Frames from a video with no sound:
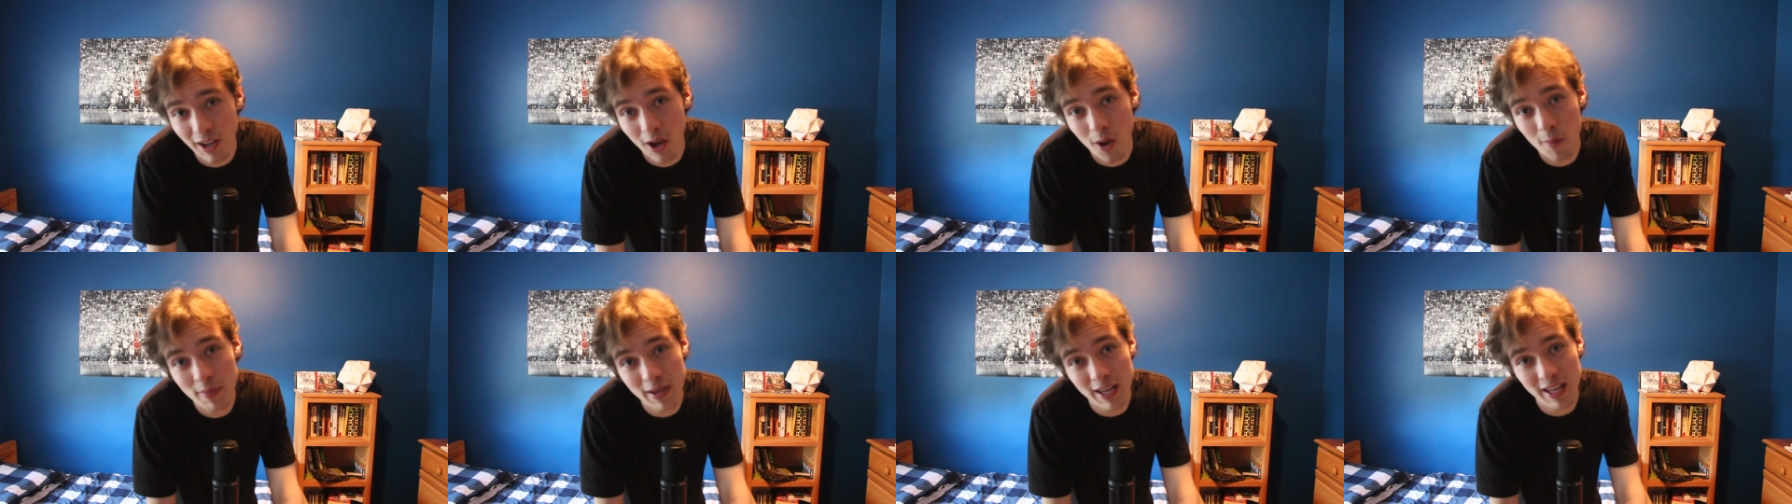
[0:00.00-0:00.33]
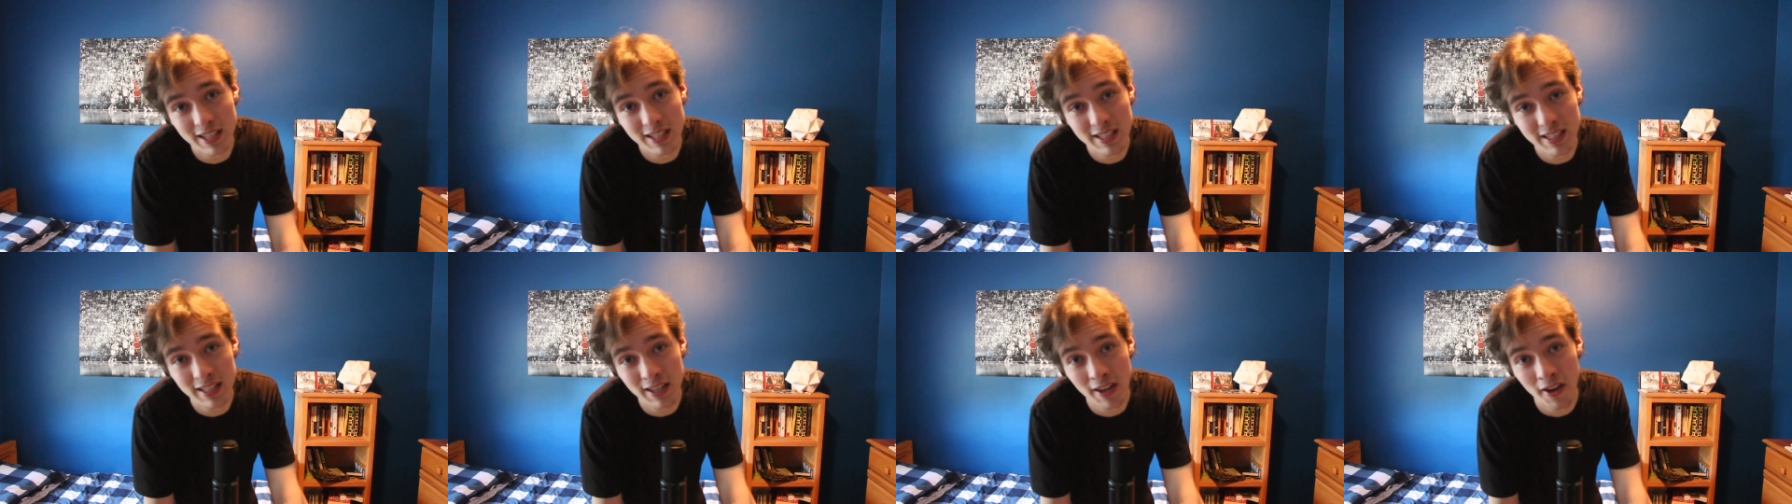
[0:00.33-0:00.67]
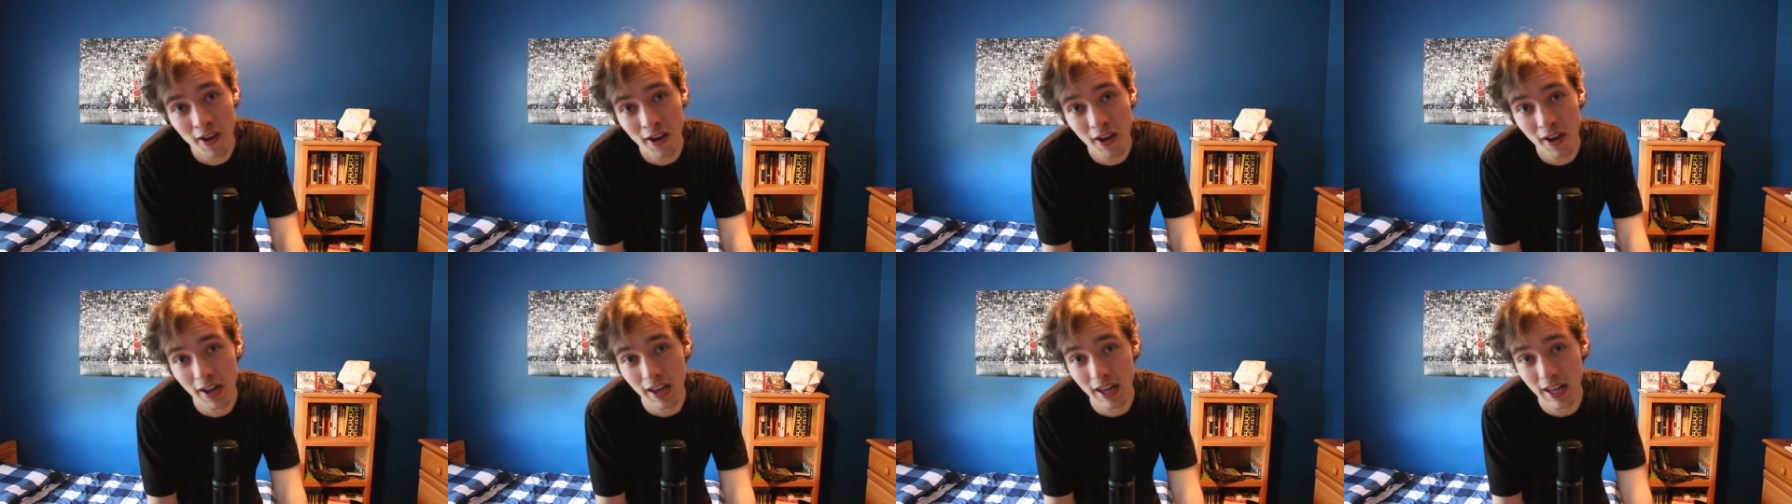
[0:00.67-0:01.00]
up
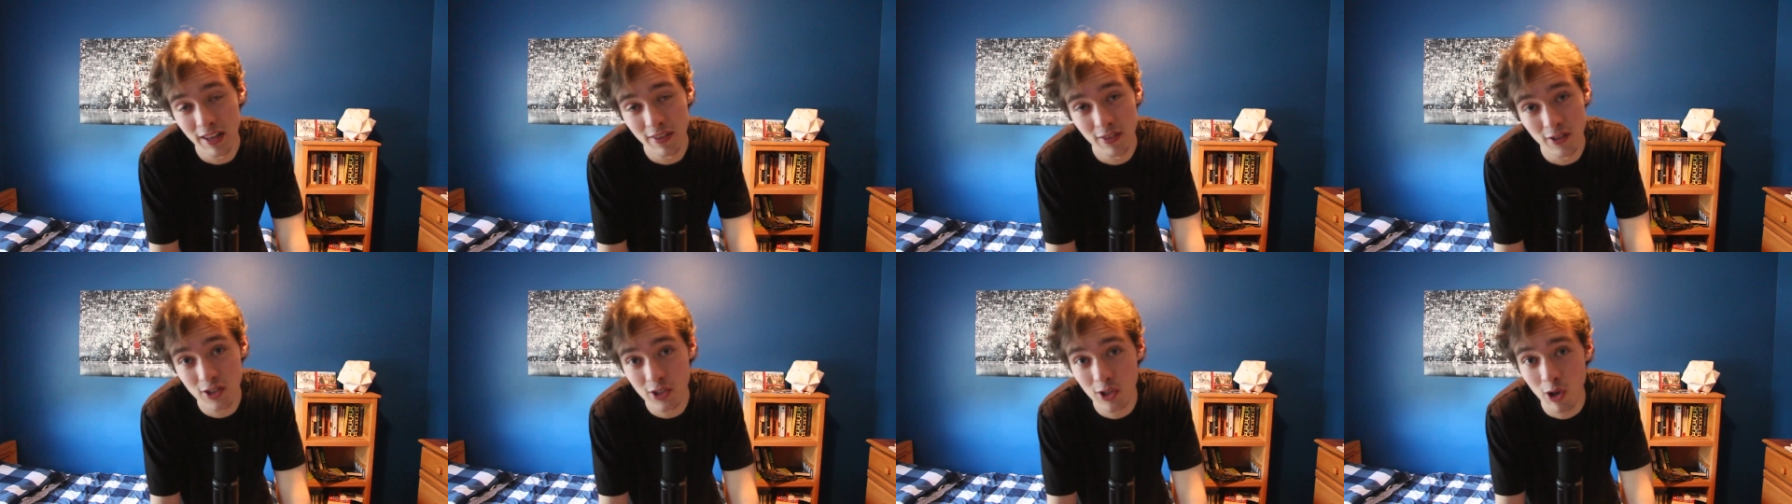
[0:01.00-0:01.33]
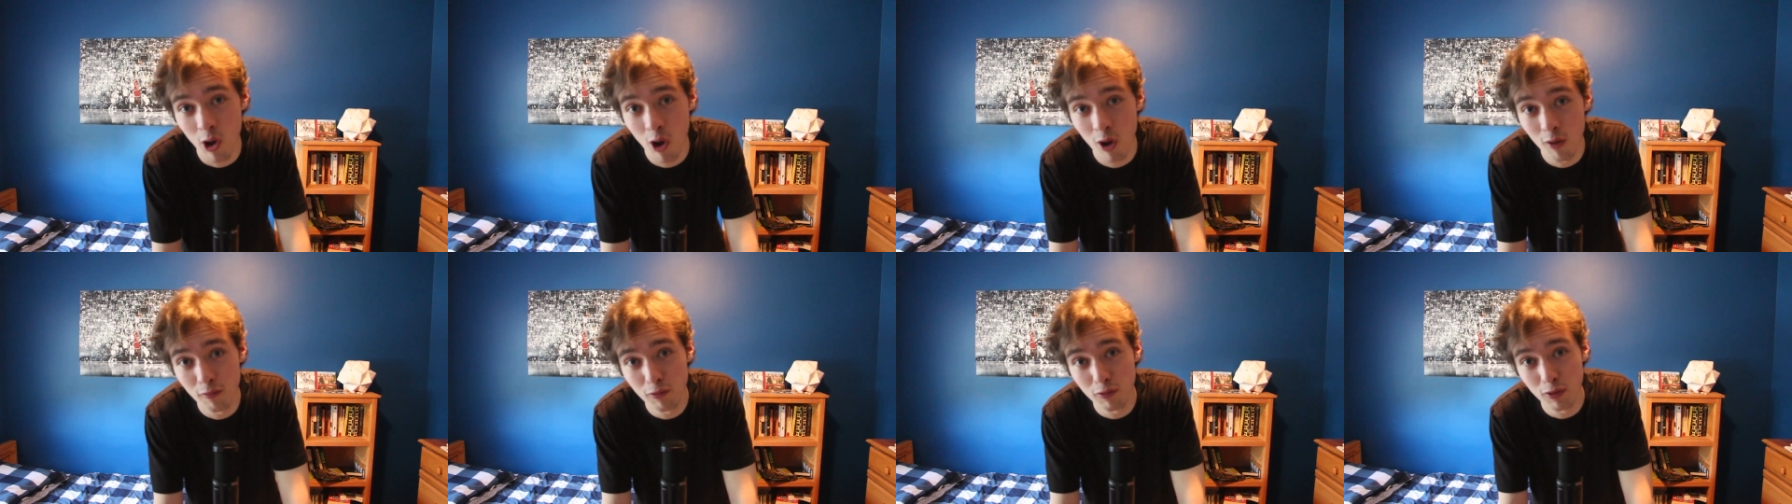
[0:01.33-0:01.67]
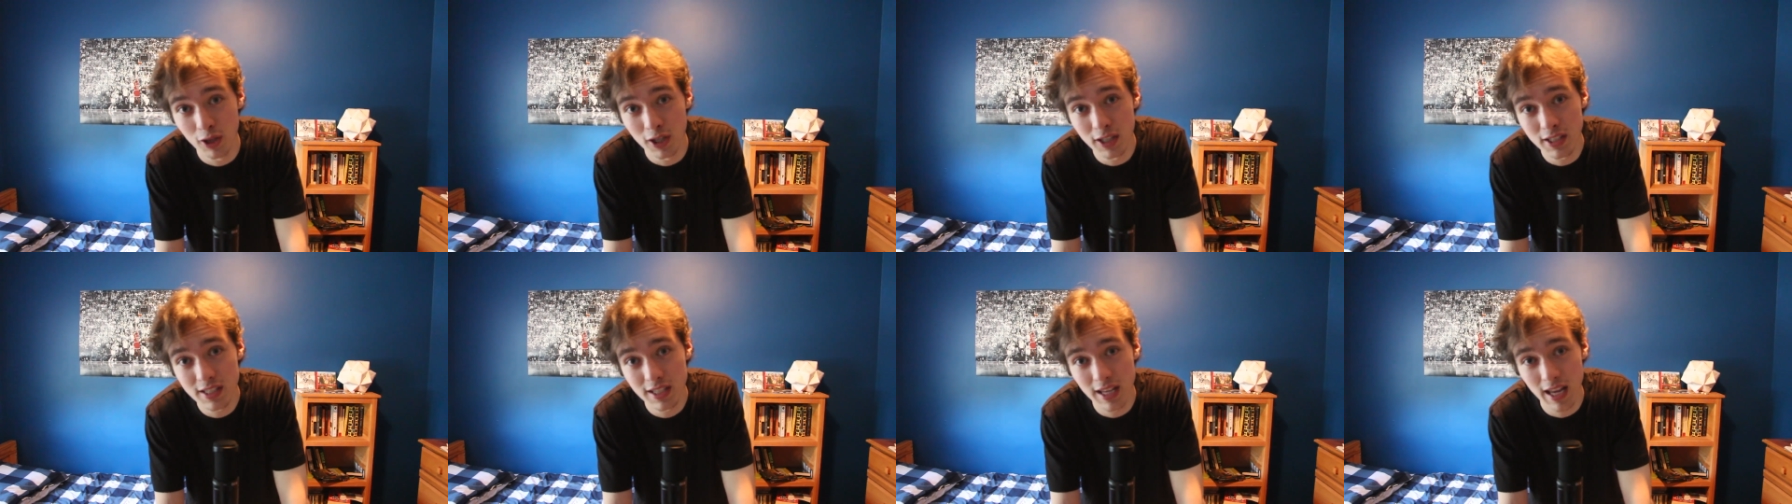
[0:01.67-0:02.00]
India in this
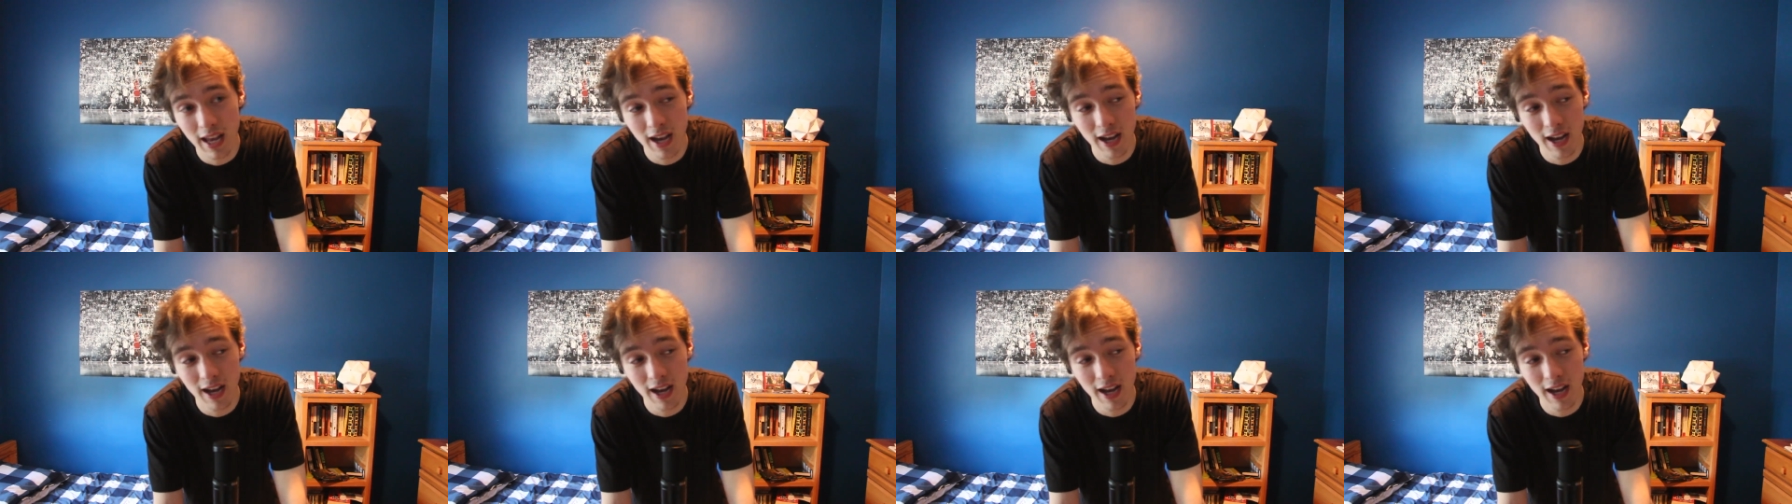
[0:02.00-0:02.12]
conflict,